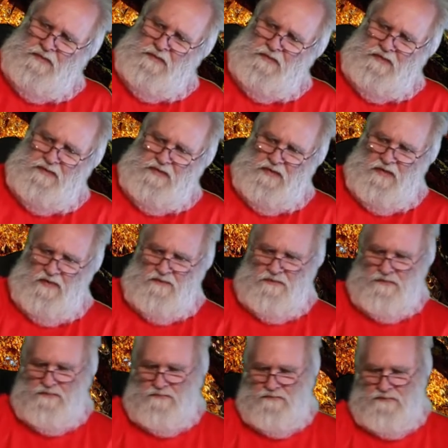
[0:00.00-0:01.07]
There you go.
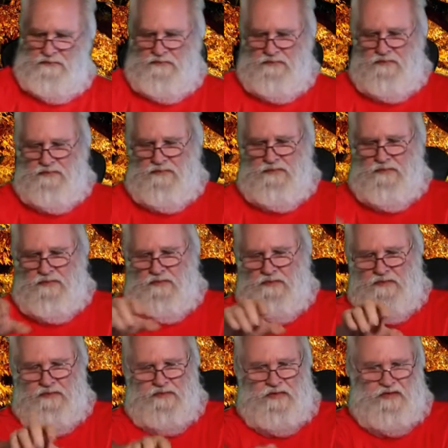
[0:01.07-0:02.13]

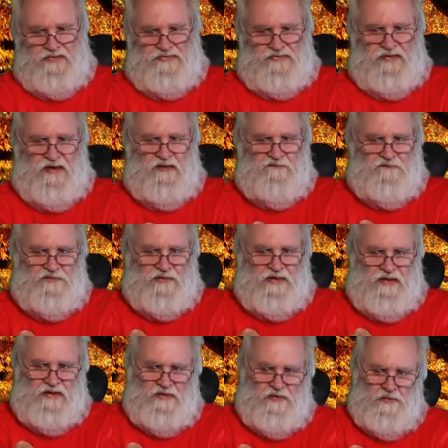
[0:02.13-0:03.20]
That's that for the
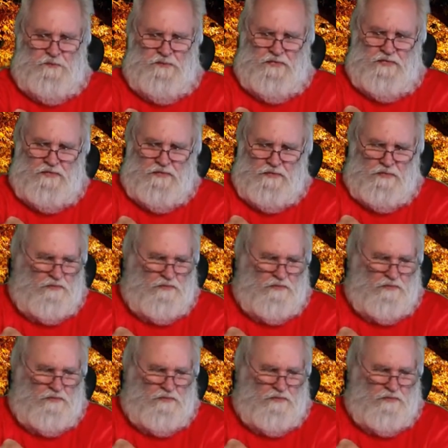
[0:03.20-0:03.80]
can opener.